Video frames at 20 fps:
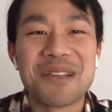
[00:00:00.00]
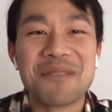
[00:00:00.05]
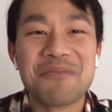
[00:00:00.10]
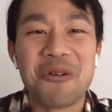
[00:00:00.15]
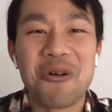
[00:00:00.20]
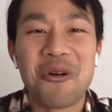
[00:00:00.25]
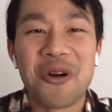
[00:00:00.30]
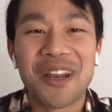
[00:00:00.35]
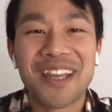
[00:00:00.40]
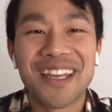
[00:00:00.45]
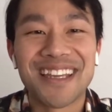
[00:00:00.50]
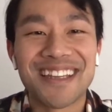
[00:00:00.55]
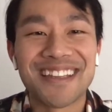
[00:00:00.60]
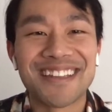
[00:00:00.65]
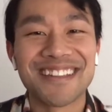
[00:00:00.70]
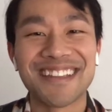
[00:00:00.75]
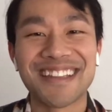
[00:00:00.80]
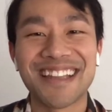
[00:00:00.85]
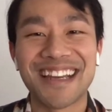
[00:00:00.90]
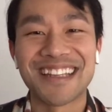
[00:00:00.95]
in the morning
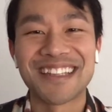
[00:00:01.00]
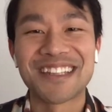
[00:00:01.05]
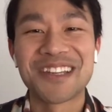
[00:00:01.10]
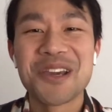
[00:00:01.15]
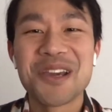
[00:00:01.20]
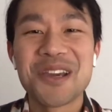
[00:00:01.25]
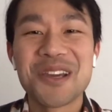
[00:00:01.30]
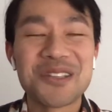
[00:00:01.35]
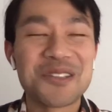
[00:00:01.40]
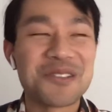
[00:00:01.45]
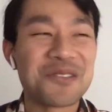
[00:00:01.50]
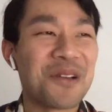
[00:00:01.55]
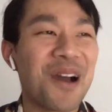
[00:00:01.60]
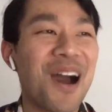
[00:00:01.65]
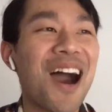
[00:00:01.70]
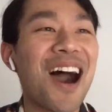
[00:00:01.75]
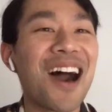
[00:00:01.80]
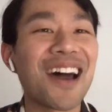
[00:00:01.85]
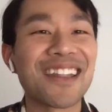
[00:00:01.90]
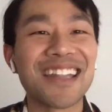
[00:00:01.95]
and like do
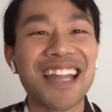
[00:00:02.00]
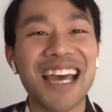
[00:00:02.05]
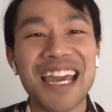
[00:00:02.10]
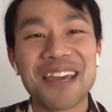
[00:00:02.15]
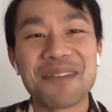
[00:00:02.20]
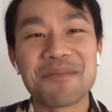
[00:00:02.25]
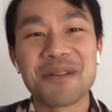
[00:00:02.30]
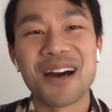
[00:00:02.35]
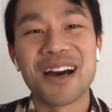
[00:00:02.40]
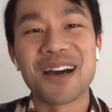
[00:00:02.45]
hard labor